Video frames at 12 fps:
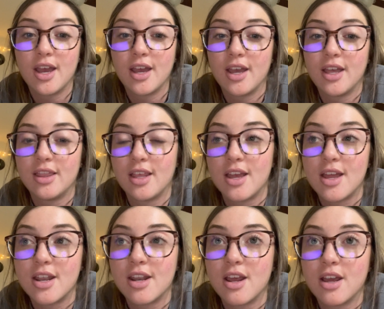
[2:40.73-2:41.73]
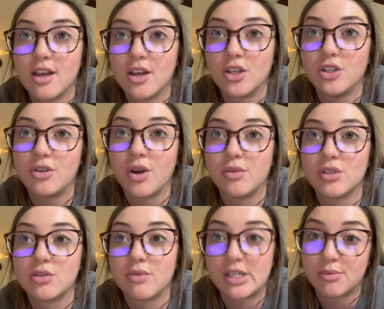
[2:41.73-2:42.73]
And then you go into
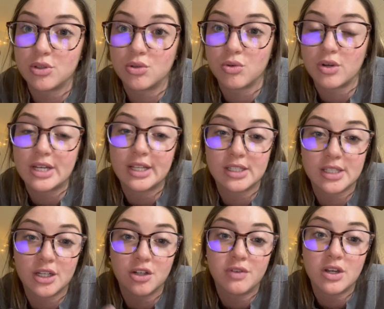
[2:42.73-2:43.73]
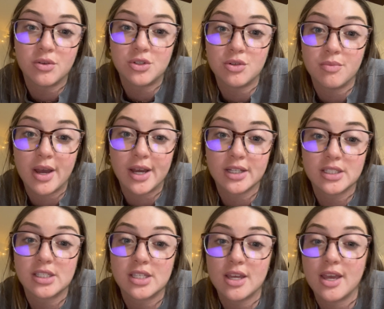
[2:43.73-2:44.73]
the respiratory, and that's like your VO2
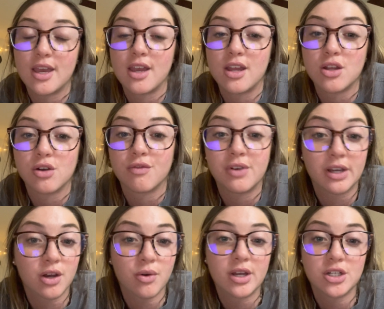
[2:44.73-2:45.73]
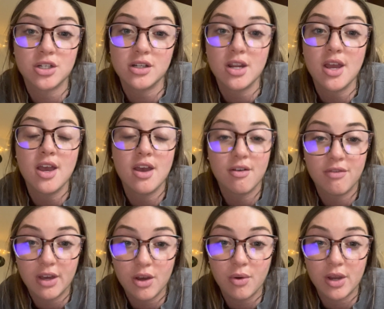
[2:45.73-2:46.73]
max and your Fick equation.
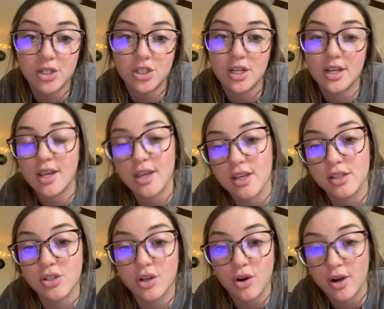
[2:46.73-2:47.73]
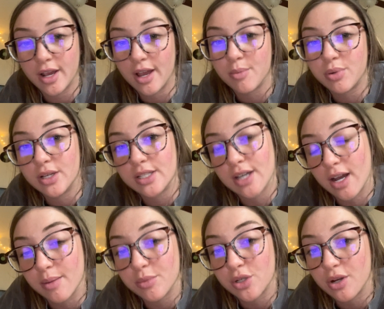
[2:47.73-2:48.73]
Fick equation is your cardiac output
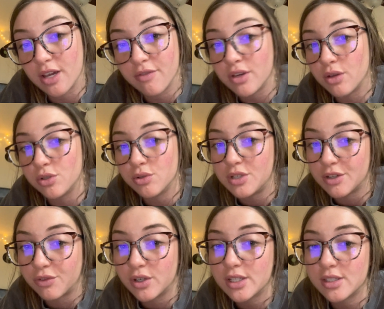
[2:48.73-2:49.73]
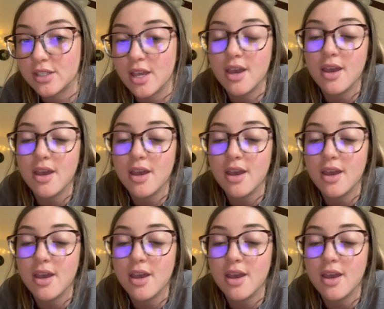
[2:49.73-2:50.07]
times your AVO2 difference.